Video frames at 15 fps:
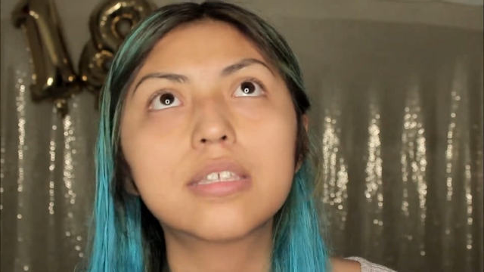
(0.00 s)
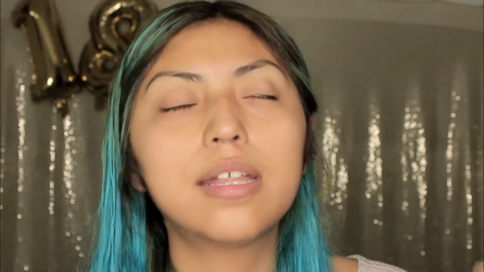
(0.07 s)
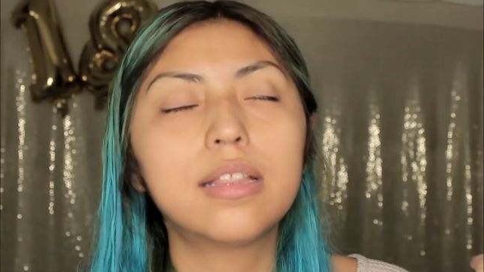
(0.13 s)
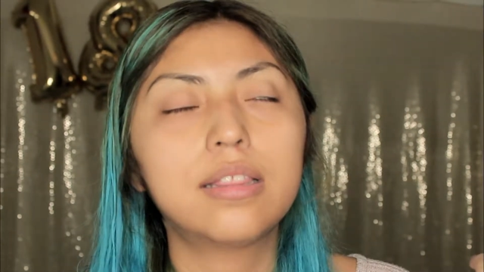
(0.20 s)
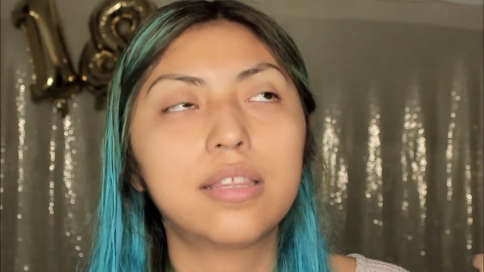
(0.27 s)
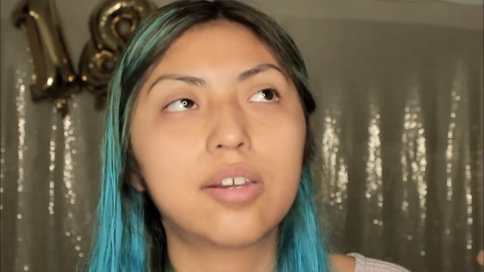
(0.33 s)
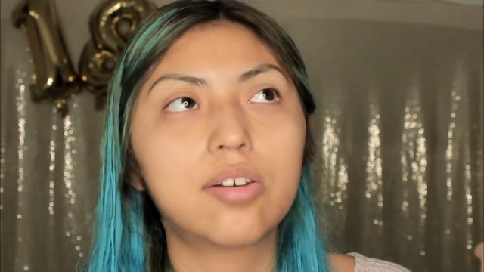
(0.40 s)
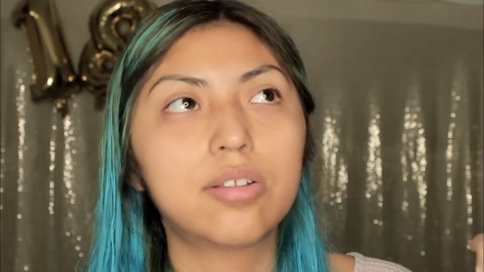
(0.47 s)
It
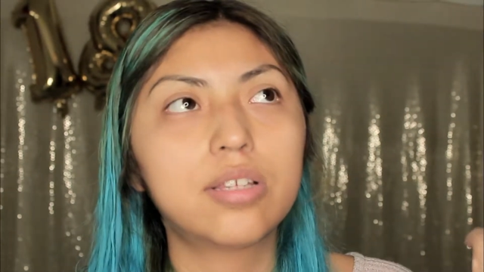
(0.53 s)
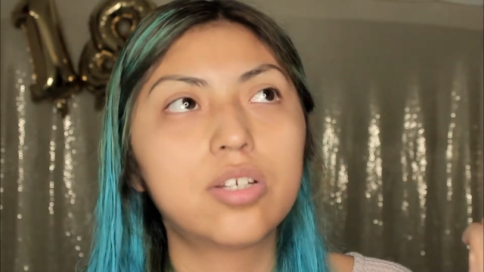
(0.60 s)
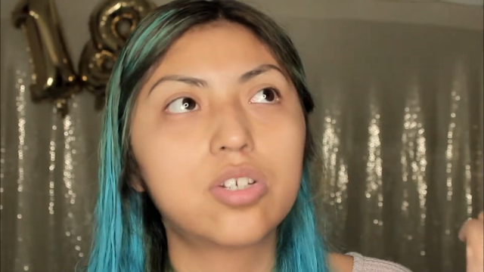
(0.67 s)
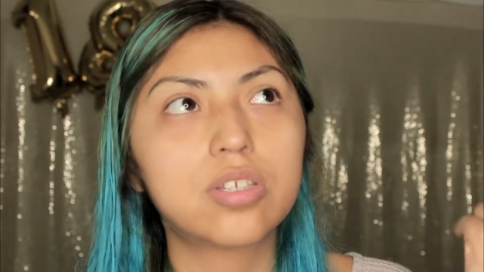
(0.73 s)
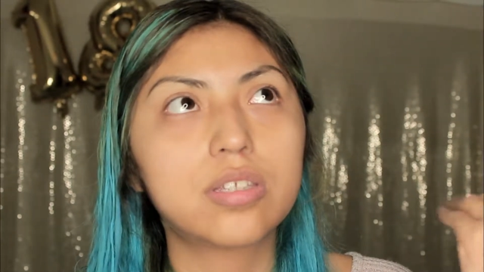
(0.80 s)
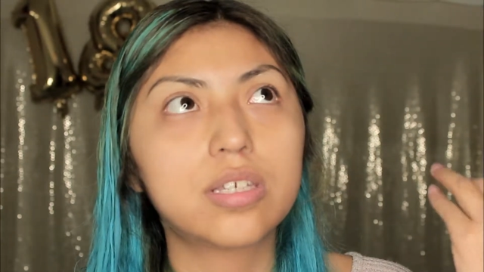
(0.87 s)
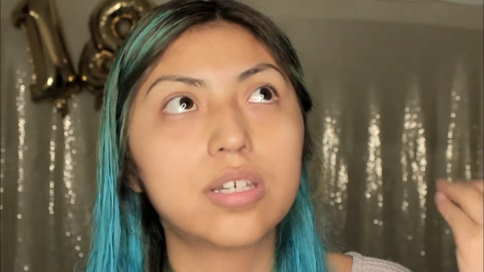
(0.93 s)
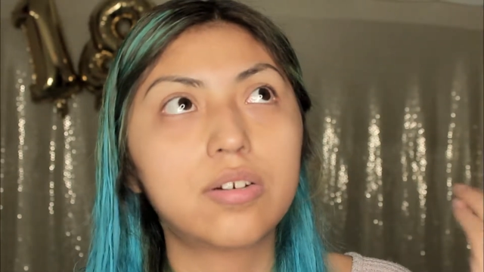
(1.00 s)
literally
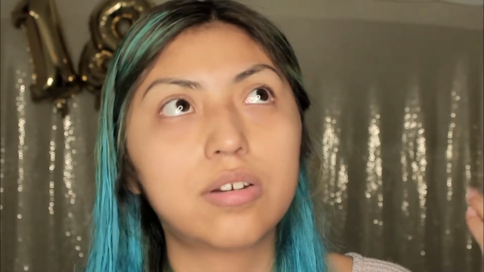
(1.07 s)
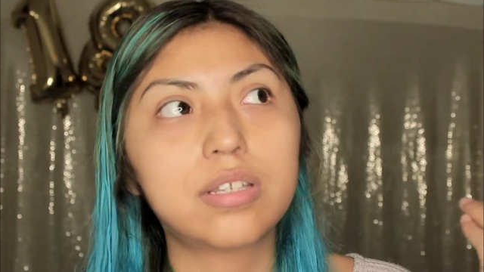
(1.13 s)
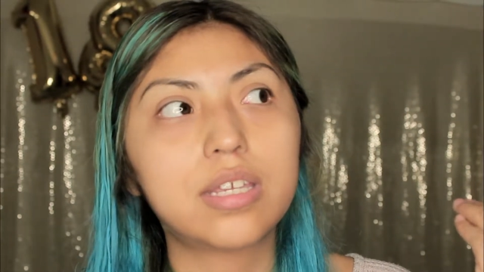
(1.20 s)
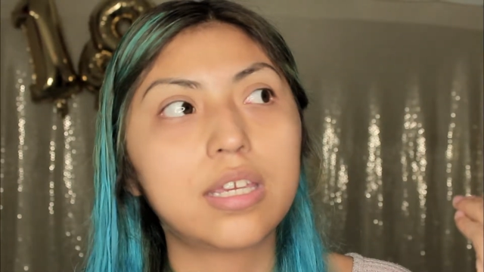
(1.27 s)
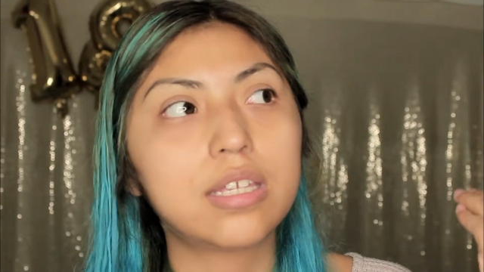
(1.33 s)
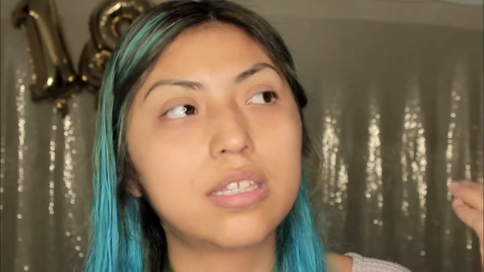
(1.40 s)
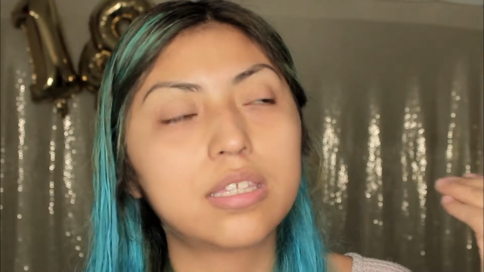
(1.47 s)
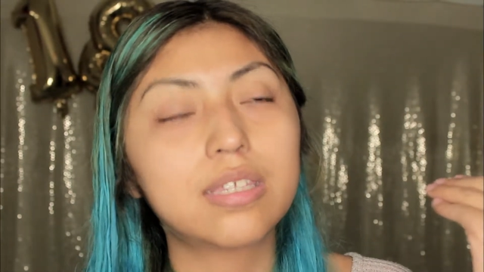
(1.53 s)
just
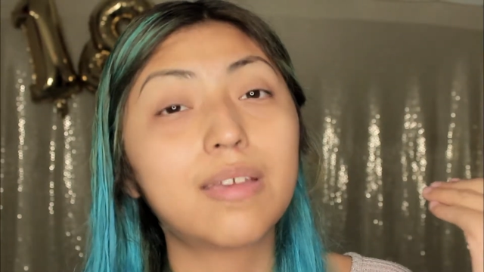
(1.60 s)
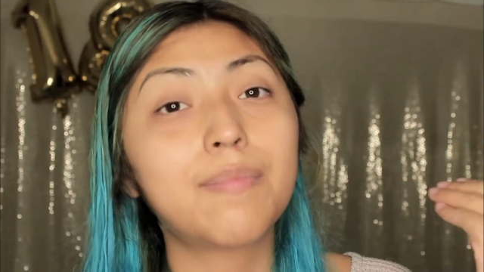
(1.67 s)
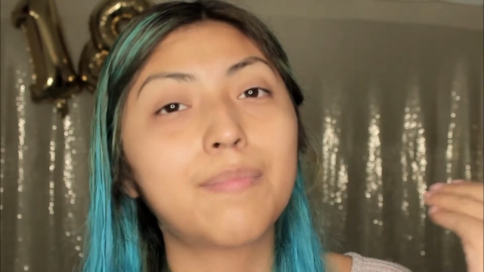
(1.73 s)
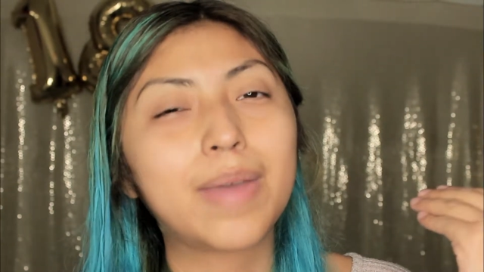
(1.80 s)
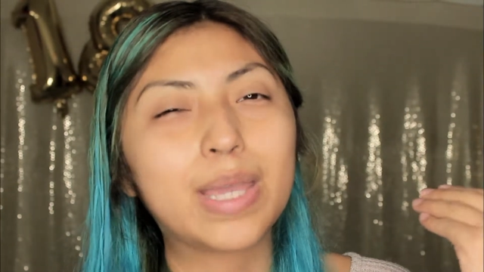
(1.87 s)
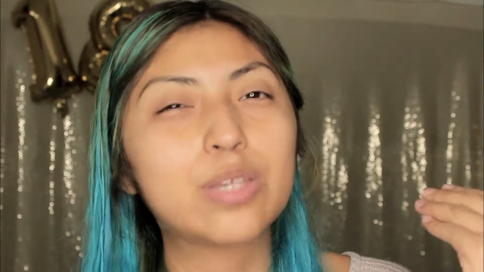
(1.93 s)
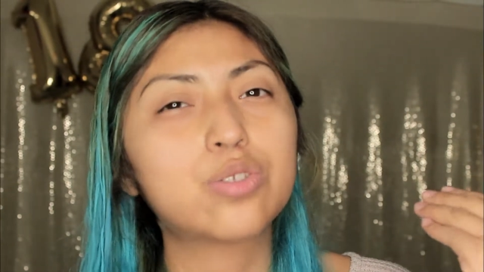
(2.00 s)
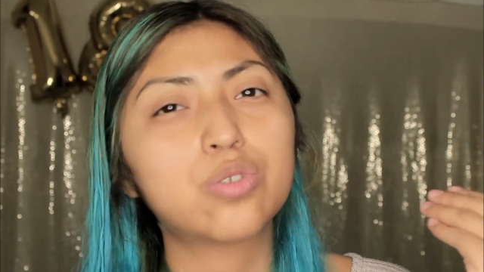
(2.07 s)
irritates
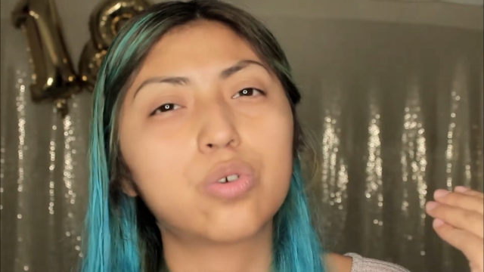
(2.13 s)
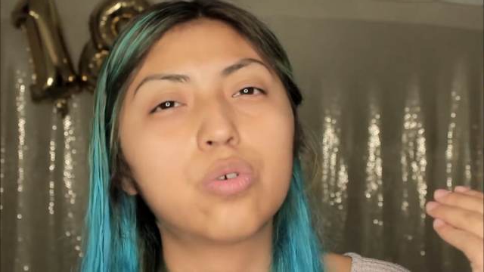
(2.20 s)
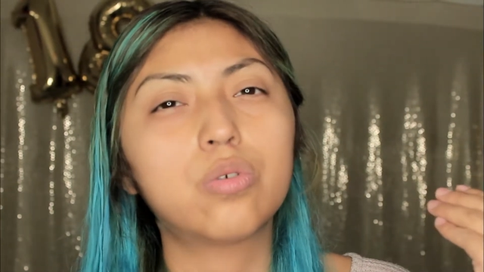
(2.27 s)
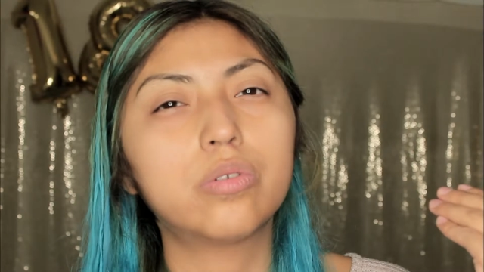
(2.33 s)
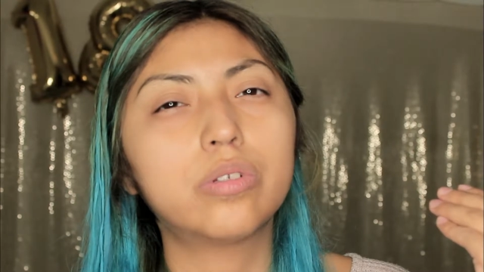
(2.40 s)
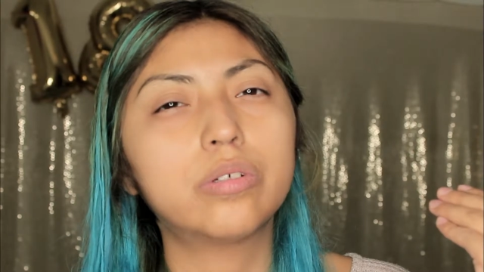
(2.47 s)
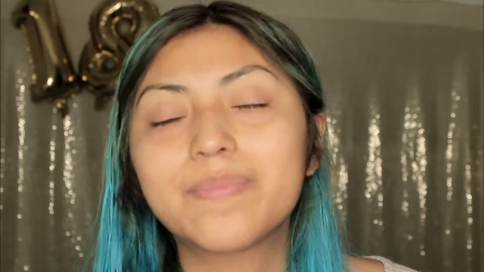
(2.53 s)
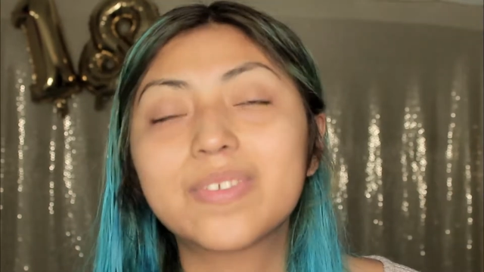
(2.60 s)
my
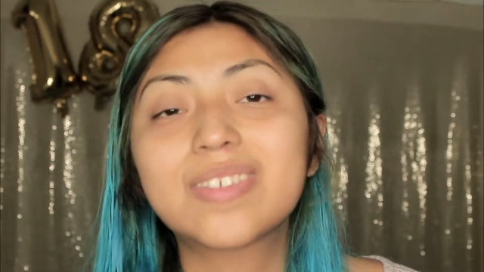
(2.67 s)
soul.